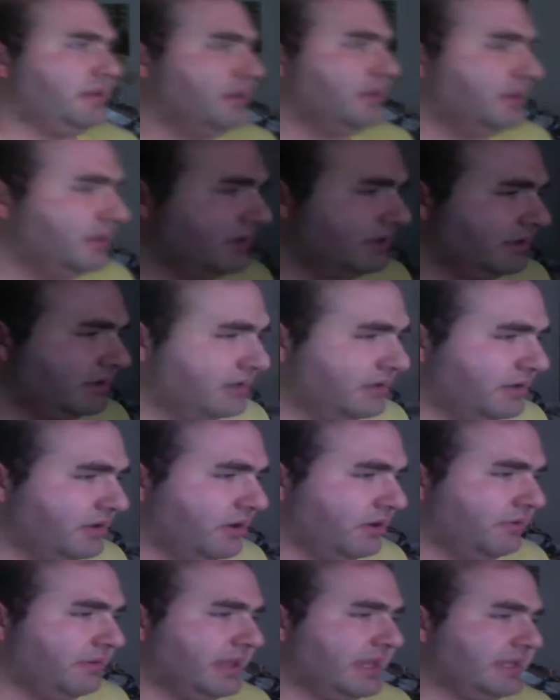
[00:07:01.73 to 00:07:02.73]
that, you
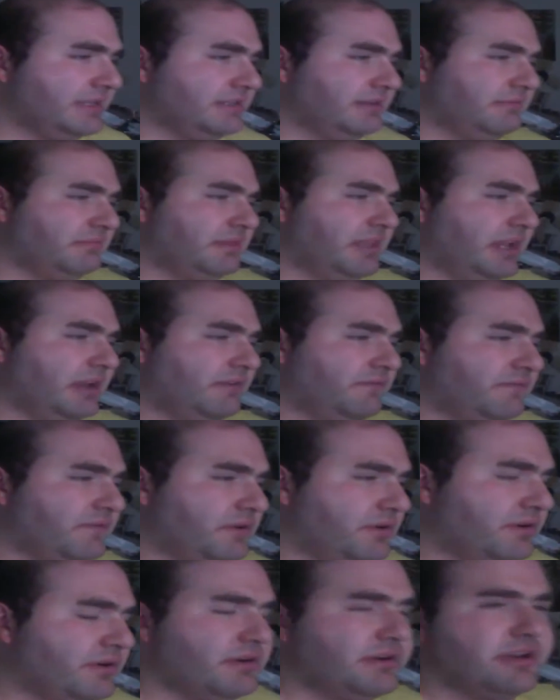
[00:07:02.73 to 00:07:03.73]
know, he has a thing
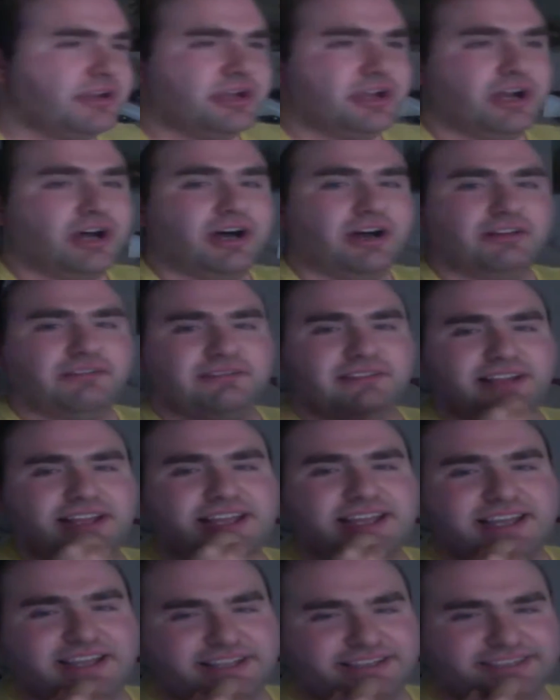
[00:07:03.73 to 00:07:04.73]
for her?
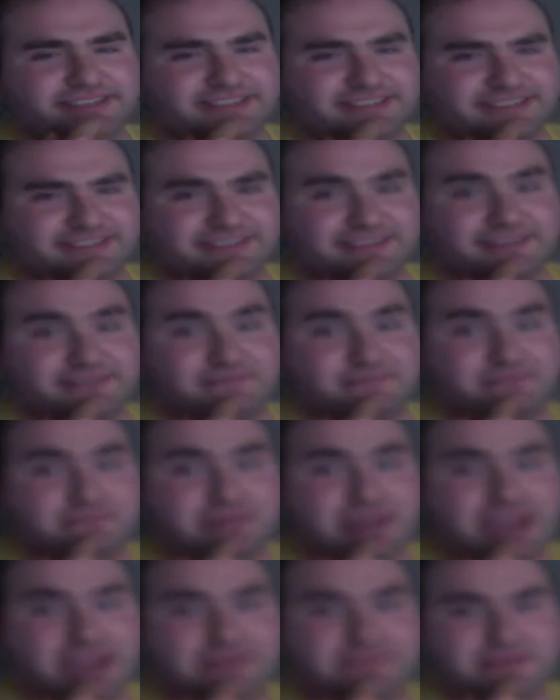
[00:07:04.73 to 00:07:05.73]
Unless,
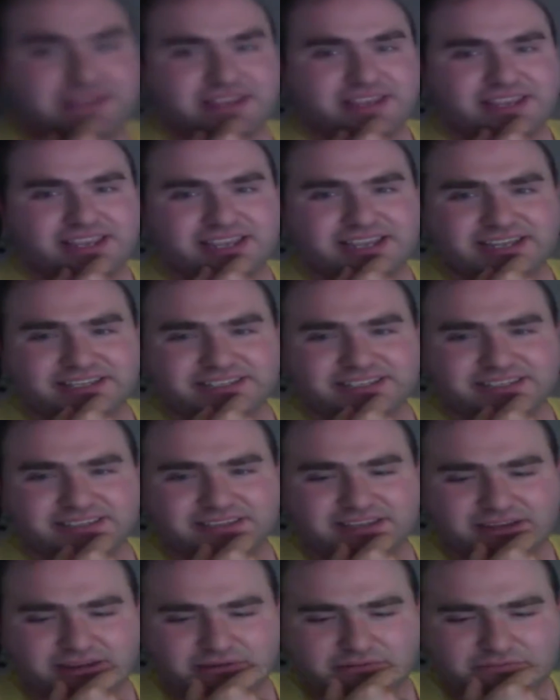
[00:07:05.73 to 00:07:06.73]
maybe he has a
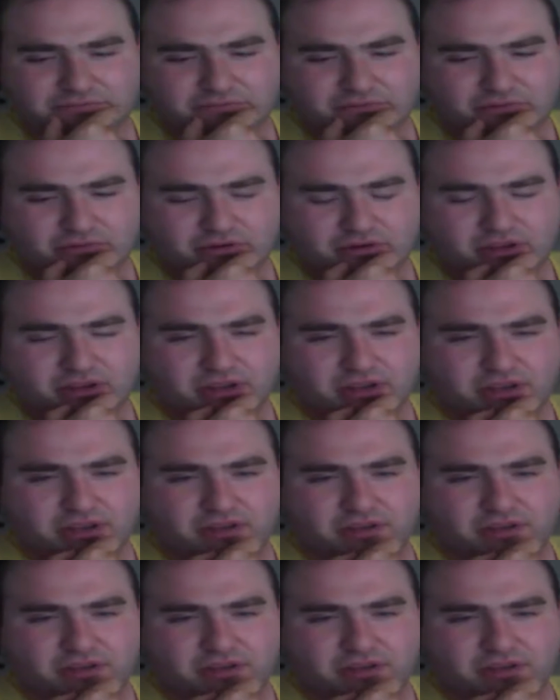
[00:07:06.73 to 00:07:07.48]
thing for,